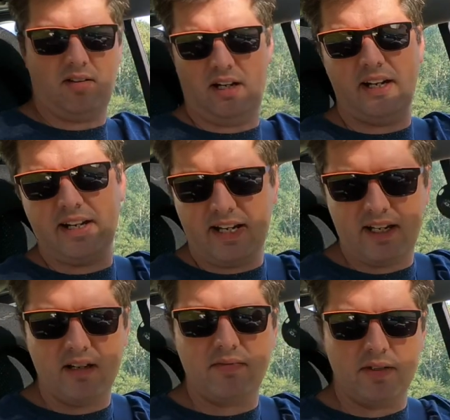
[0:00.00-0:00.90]
I
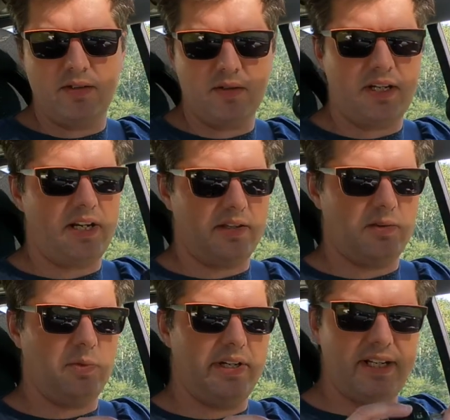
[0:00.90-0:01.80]
have a new key on the
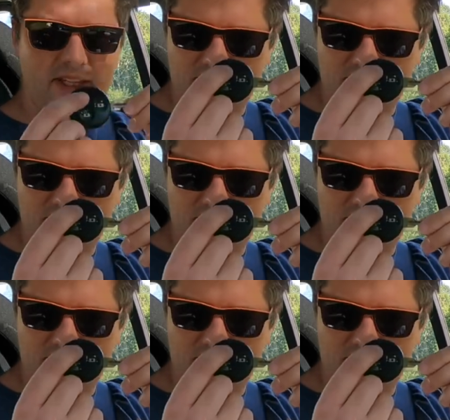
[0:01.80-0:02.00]
way.